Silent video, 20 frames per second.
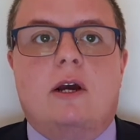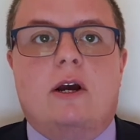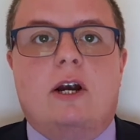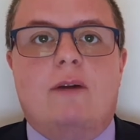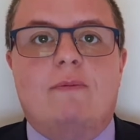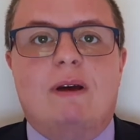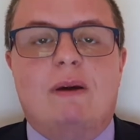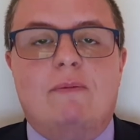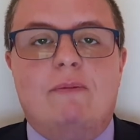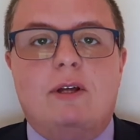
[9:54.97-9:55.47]

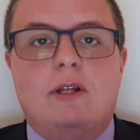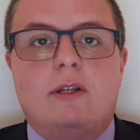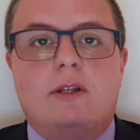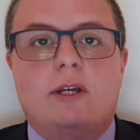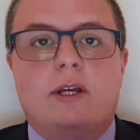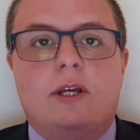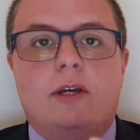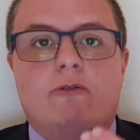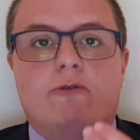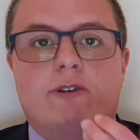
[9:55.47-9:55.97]
Remember,
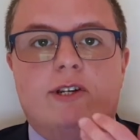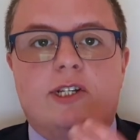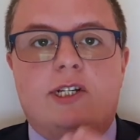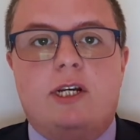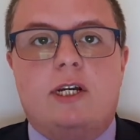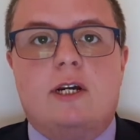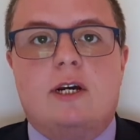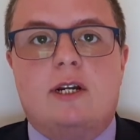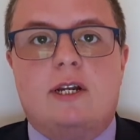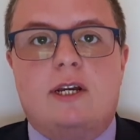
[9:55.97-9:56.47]
the
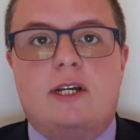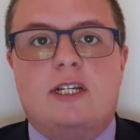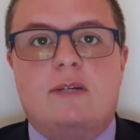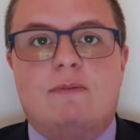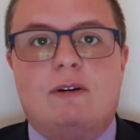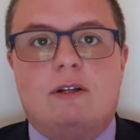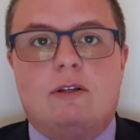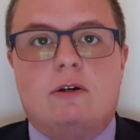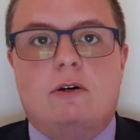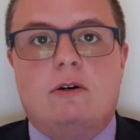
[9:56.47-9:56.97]
Christian ideas
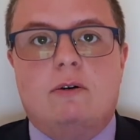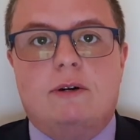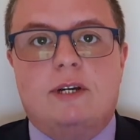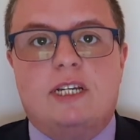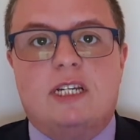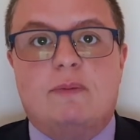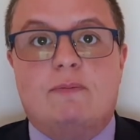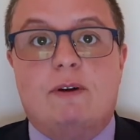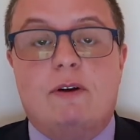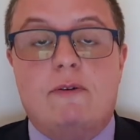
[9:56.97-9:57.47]
about the Holy
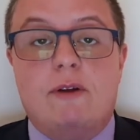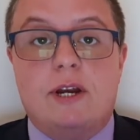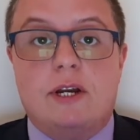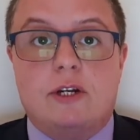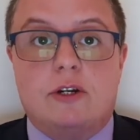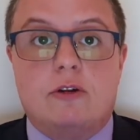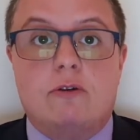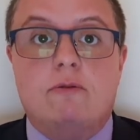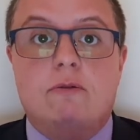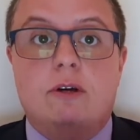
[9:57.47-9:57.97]
Spirit
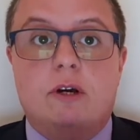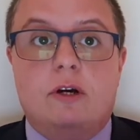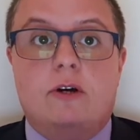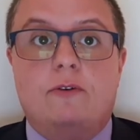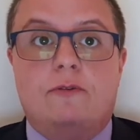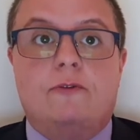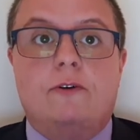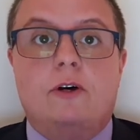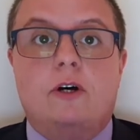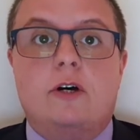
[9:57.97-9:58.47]
do go
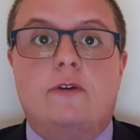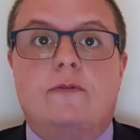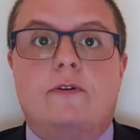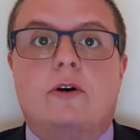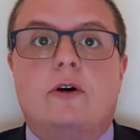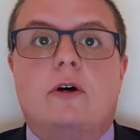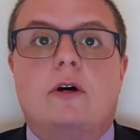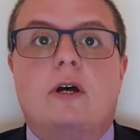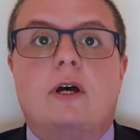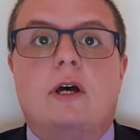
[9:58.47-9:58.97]

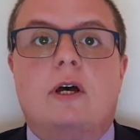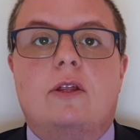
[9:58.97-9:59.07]
further